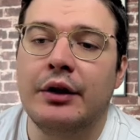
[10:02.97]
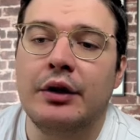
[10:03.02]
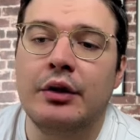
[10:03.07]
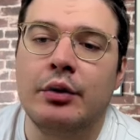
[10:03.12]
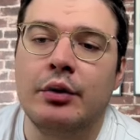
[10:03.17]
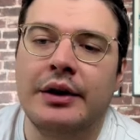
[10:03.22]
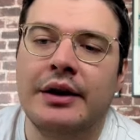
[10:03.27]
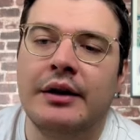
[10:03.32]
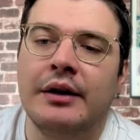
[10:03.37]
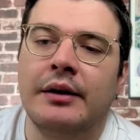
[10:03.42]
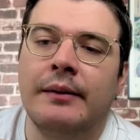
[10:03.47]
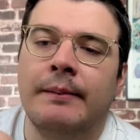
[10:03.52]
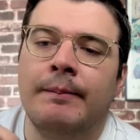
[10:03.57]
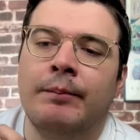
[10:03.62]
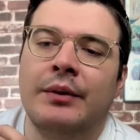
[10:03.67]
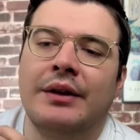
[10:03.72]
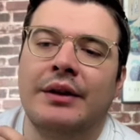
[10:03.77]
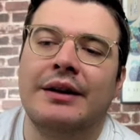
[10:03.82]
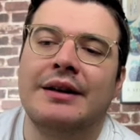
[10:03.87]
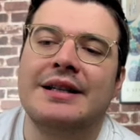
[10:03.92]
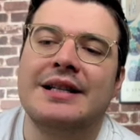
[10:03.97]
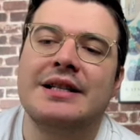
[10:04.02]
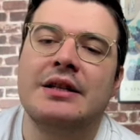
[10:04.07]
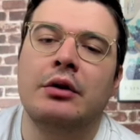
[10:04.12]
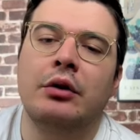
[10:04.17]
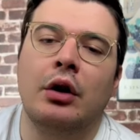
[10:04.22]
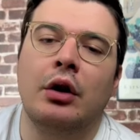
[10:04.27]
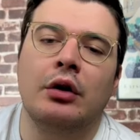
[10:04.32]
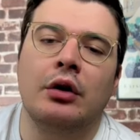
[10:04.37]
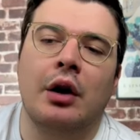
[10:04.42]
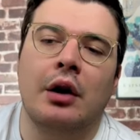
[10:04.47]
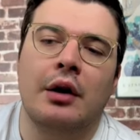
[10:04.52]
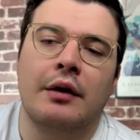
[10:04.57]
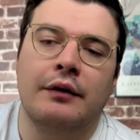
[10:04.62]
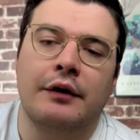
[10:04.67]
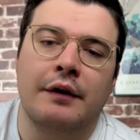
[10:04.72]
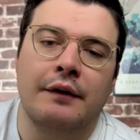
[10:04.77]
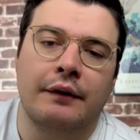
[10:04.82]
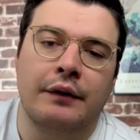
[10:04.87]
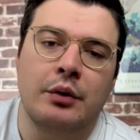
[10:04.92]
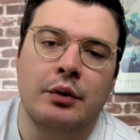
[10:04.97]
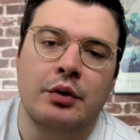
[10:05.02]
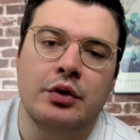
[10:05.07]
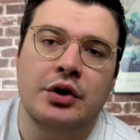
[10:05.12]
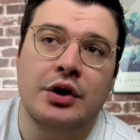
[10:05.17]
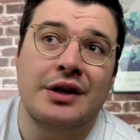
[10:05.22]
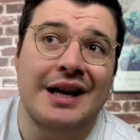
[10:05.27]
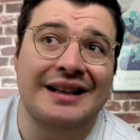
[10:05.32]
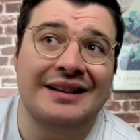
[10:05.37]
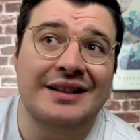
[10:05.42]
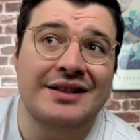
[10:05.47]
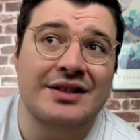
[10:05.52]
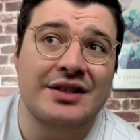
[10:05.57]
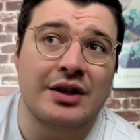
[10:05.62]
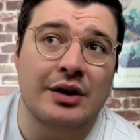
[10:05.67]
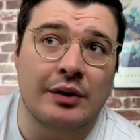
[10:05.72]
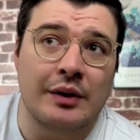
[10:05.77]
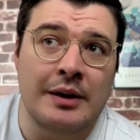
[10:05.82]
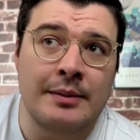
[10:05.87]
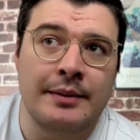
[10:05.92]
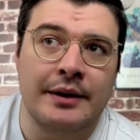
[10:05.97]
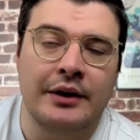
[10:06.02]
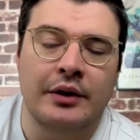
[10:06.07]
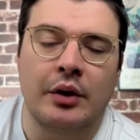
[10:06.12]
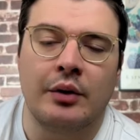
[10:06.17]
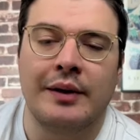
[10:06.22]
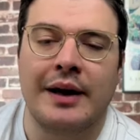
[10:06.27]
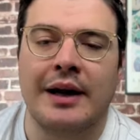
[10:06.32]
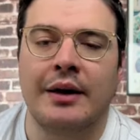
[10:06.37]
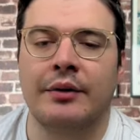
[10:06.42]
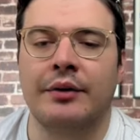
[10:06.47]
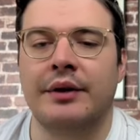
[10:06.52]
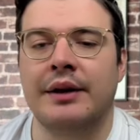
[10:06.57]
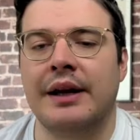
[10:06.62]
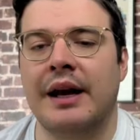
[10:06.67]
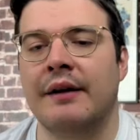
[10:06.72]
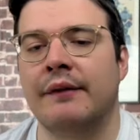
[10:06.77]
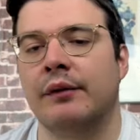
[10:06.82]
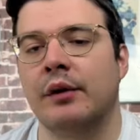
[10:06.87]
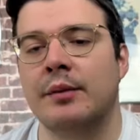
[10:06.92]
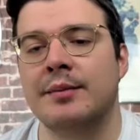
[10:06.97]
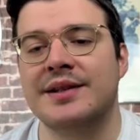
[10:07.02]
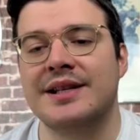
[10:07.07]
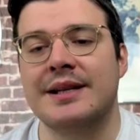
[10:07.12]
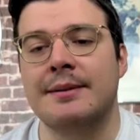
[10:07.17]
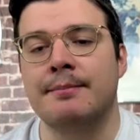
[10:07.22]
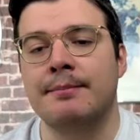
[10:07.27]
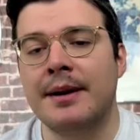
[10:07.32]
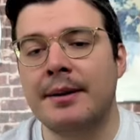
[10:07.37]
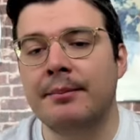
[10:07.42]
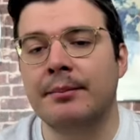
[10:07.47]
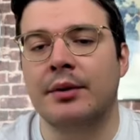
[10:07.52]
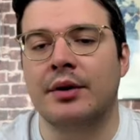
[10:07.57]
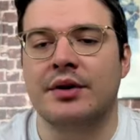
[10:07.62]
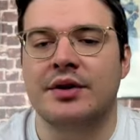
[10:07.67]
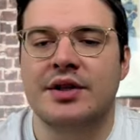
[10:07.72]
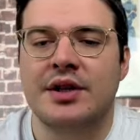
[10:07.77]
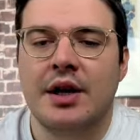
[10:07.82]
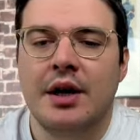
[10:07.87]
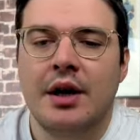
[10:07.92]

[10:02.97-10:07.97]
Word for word: new year, there's still a lot of confusion and disagreement around the FOMC members.